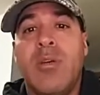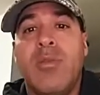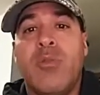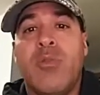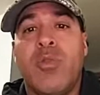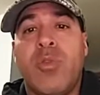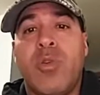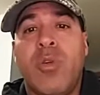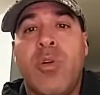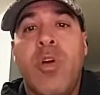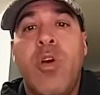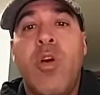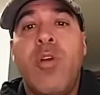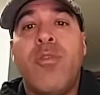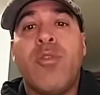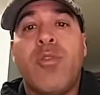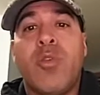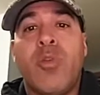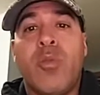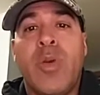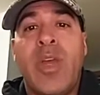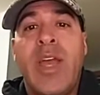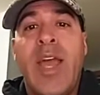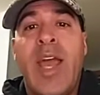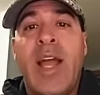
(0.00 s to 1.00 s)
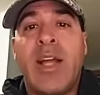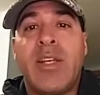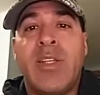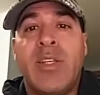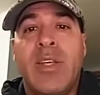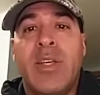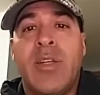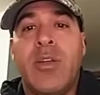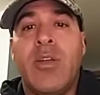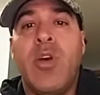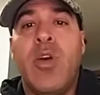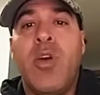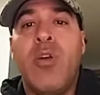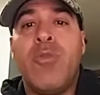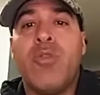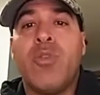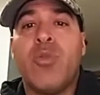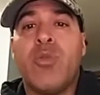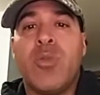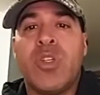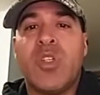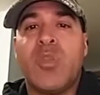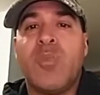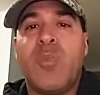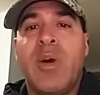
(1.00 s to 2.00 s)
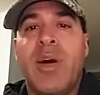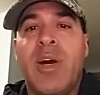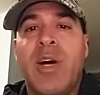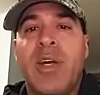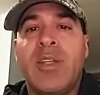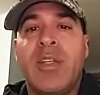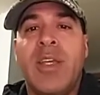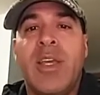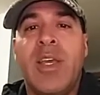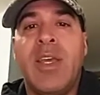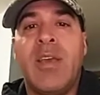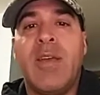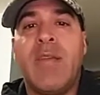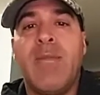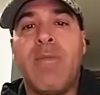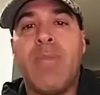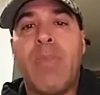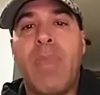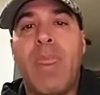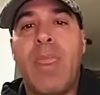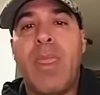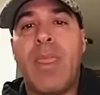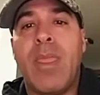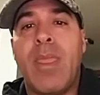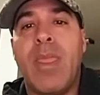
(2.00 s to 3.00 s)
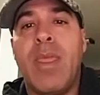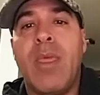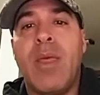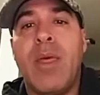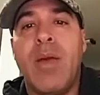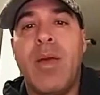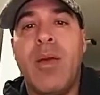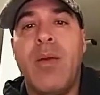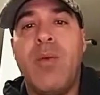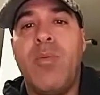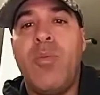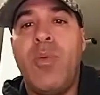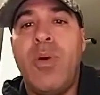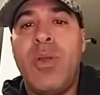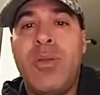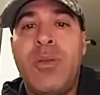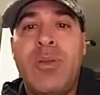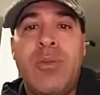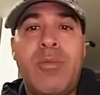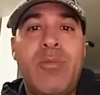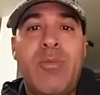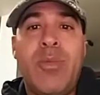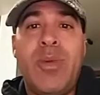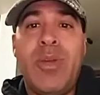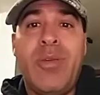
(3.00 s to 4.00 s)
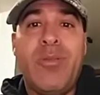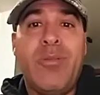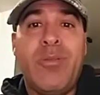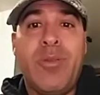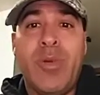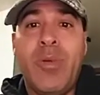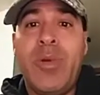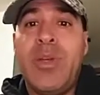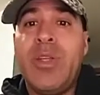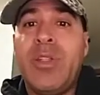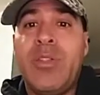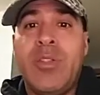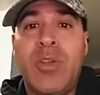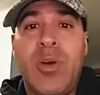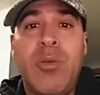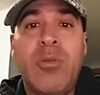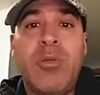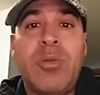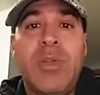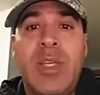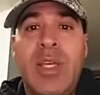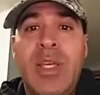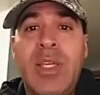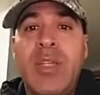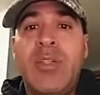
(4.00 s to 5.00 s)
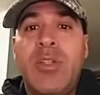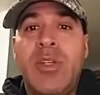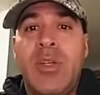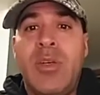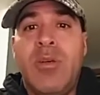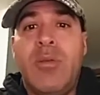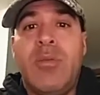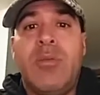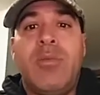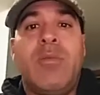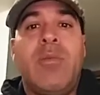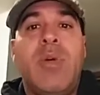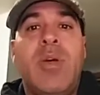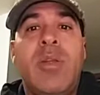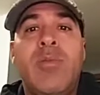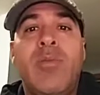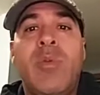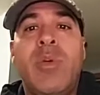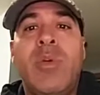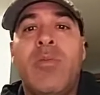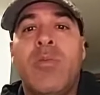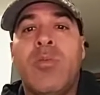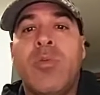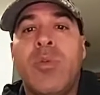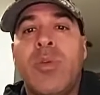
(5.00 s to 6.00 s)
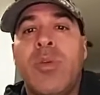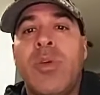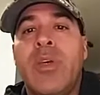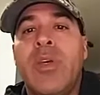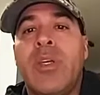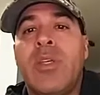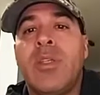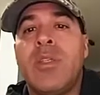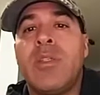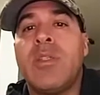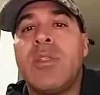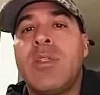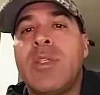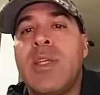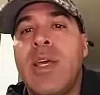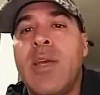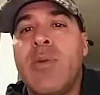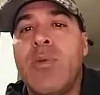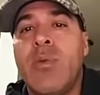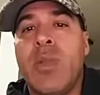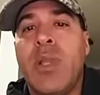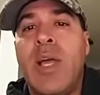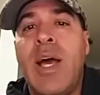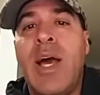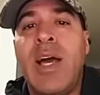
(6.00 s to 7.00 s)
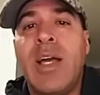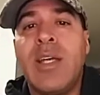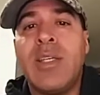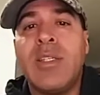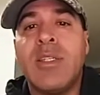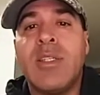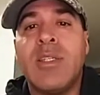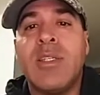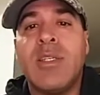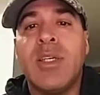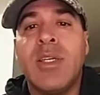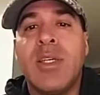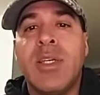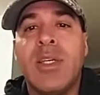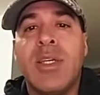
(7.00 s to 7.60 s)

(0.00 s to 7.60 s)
overreacting and over-responding when we really don't need to, when we really can stay relaxed